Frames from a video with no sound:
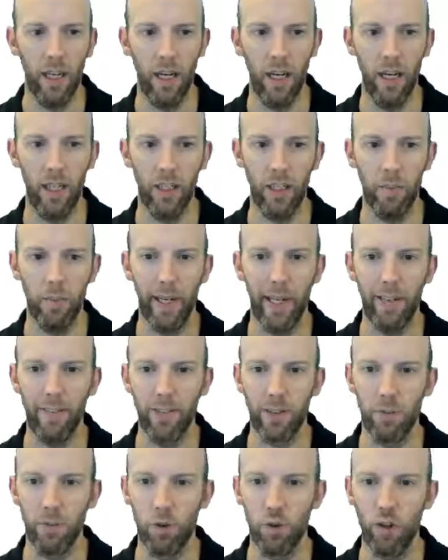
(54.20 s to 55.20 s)
You may have
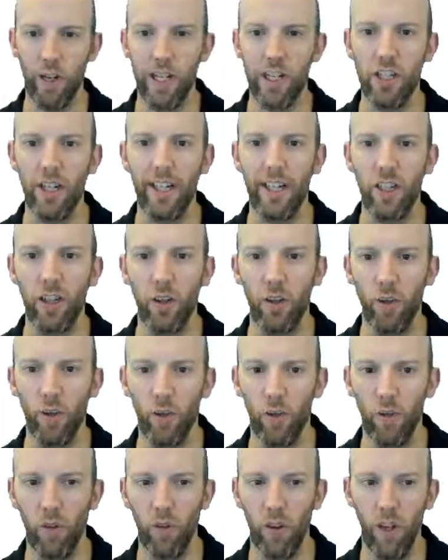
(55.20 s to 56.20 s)
some strange
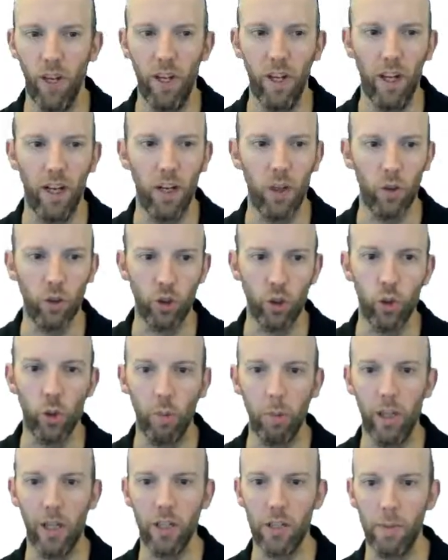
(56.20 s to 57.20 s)
icons or
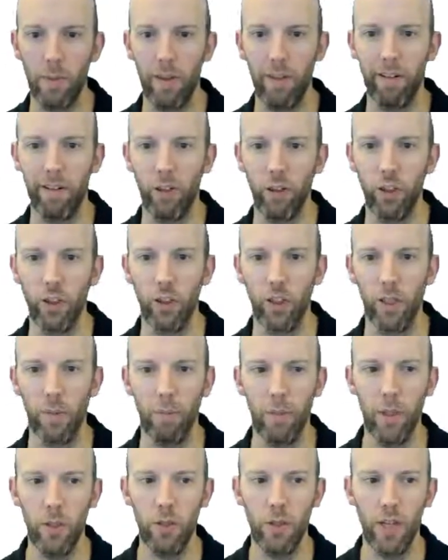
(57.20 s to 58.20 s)
toolbars appearing on your
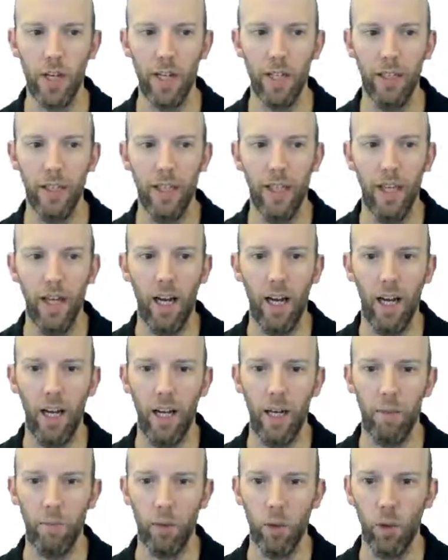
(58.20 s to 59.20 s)
computer,
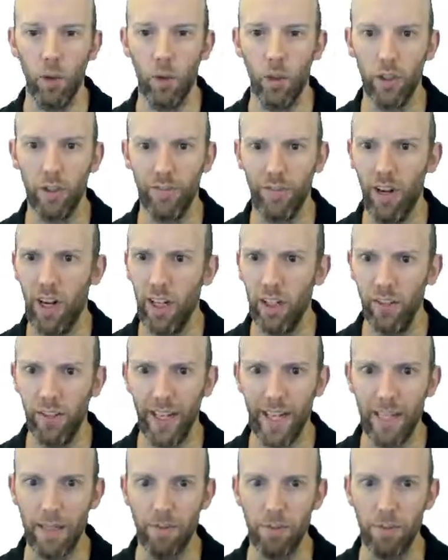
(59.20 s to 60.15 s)
or your file names,